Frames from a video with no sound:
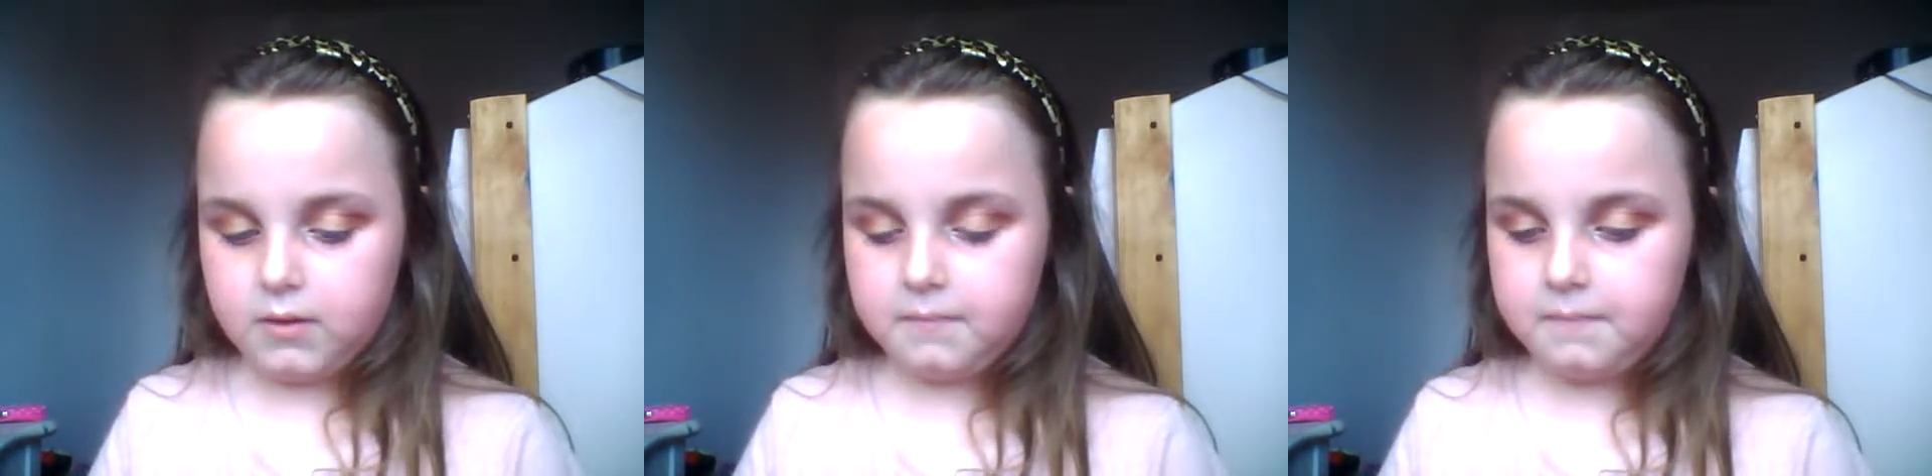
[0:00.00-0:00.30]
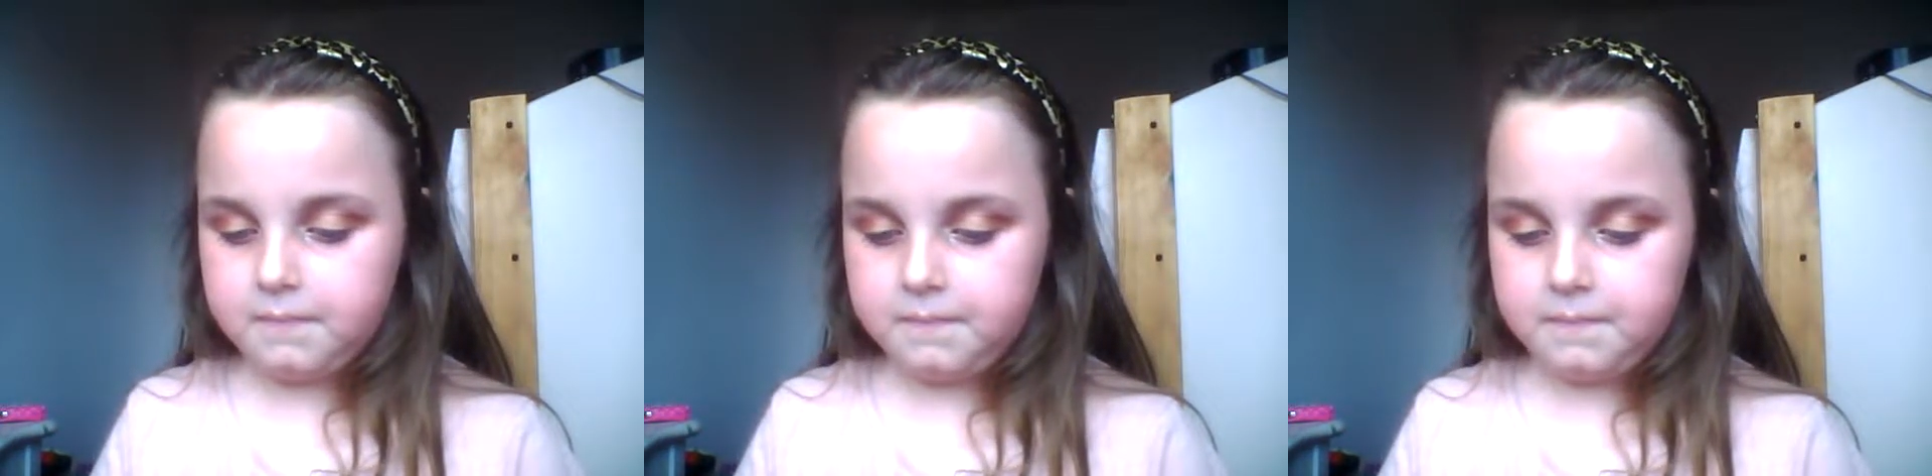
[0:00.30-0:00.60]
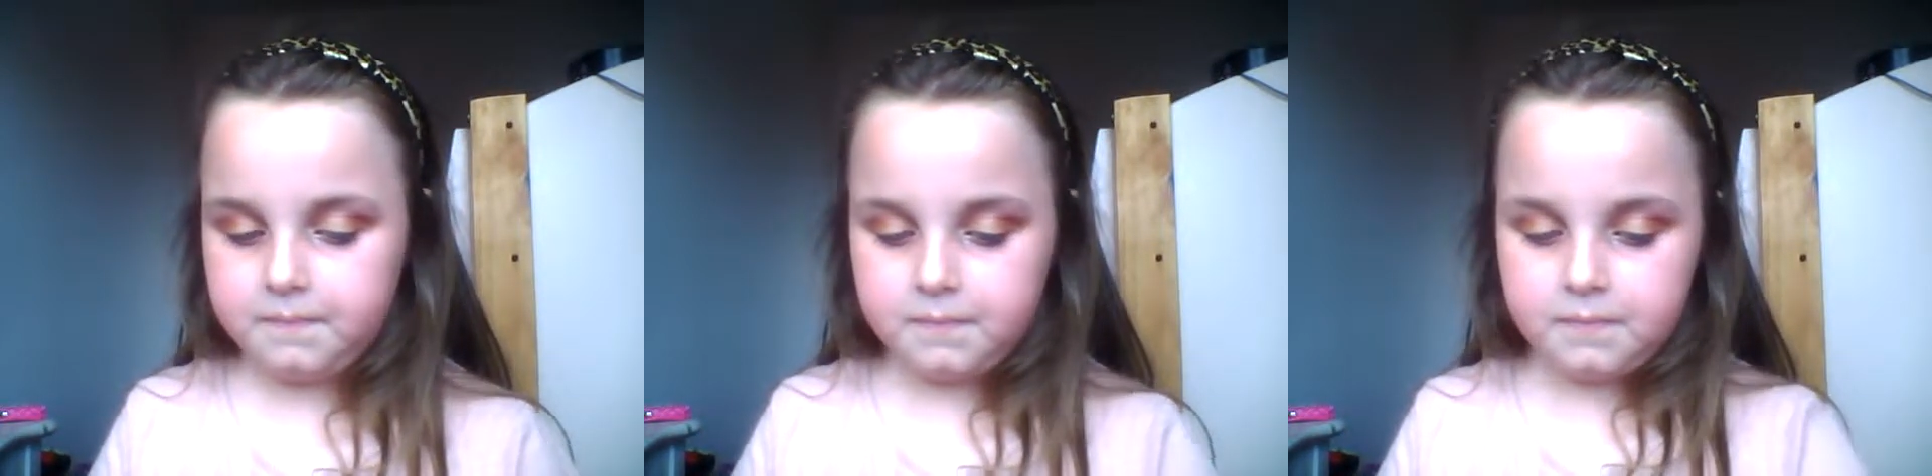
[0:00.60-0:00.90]
And then put
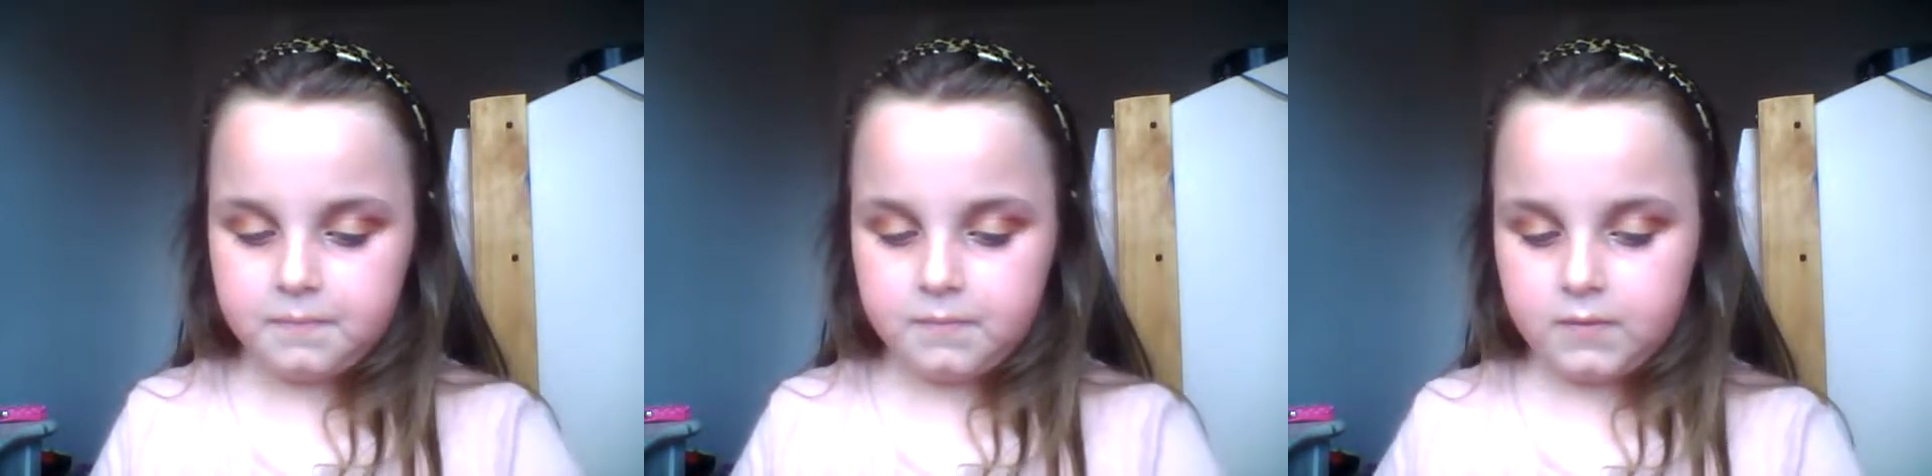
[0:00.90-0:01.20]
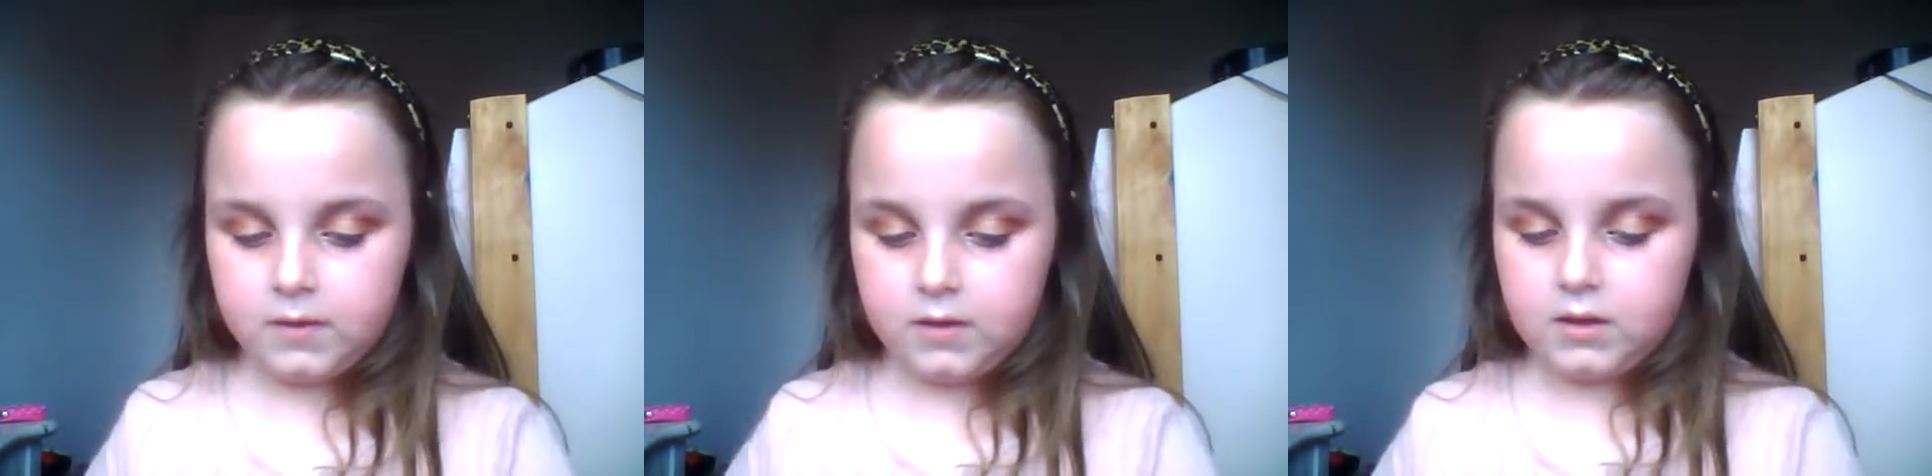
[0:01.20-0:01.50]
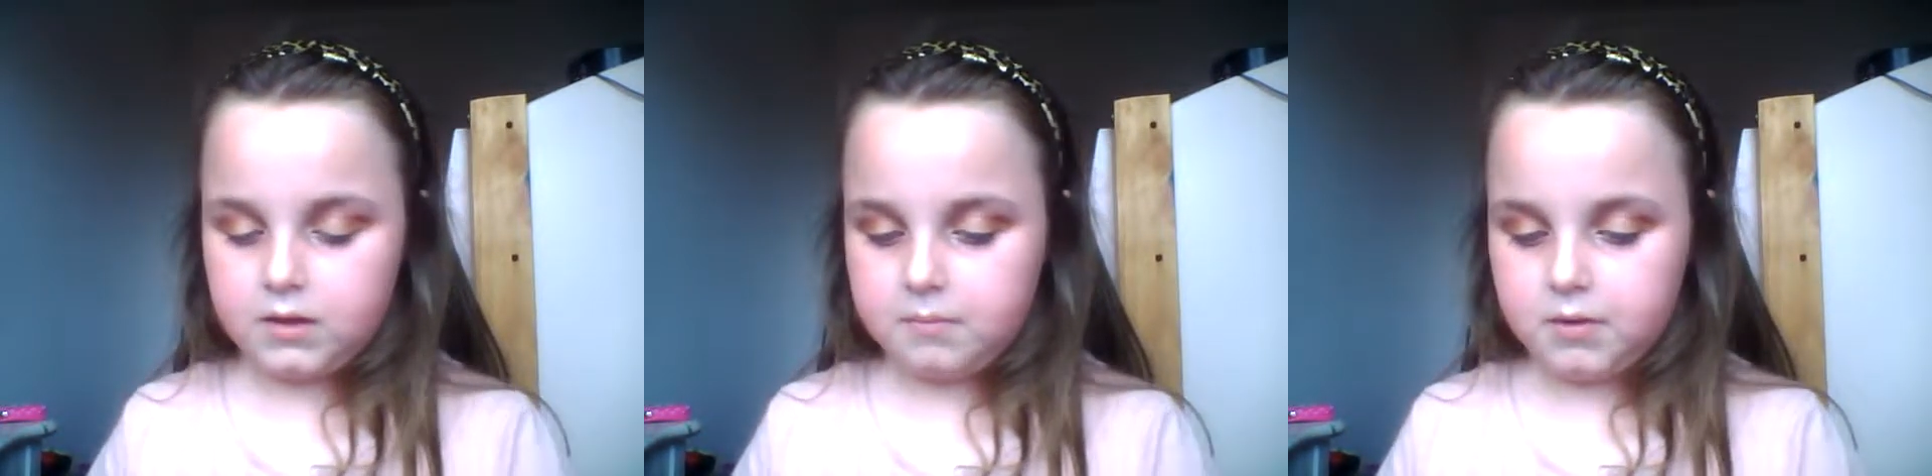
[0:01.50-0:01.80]
it on, dab